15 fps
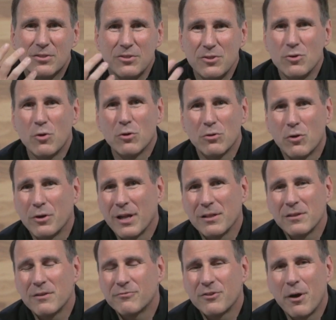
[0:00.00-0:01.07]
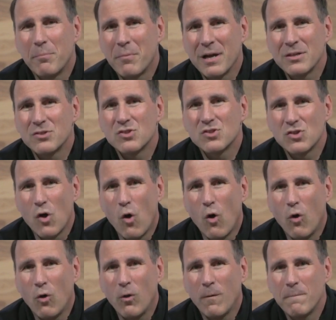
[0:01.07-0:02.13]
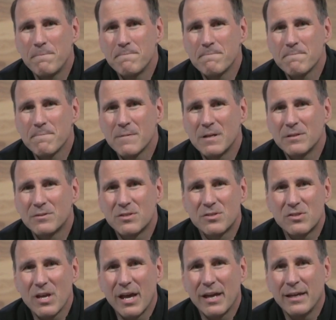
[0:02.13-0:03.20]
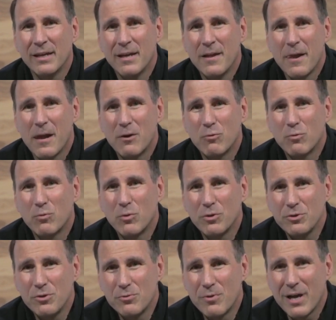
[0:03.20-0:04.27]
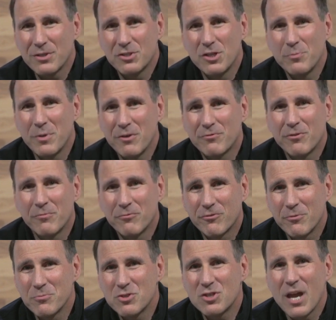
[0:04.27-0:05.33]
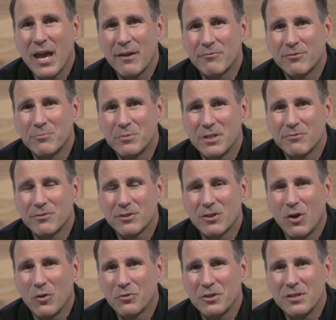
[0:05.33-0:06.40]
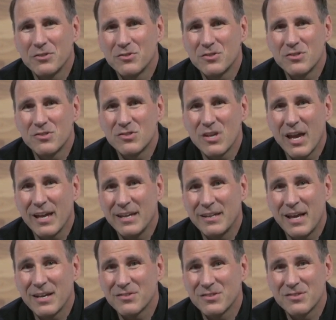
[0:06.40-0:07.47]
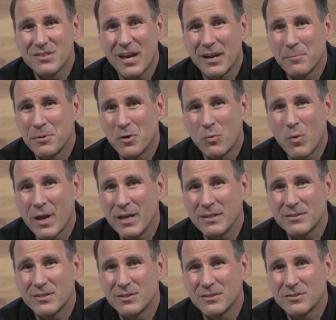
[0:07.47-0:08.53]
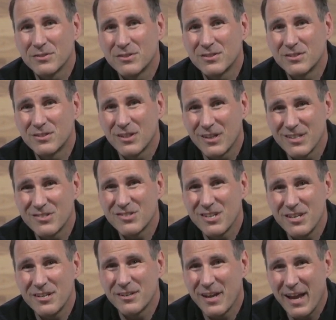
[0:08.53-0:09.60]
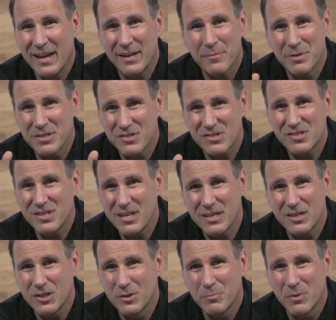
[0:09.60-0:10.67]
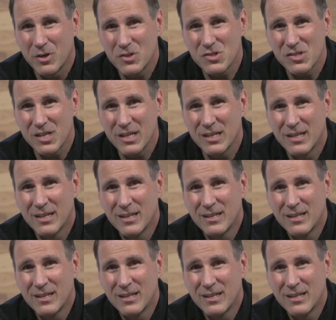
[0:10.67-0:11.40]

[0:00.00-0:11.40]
To you, O Lord, I lift up my soul. To say, Will you rescue me from, from shame, from difficulty? Is to say, in essence, God, I'm going to wait till, till I see your hand. I'm going to seek your mercy.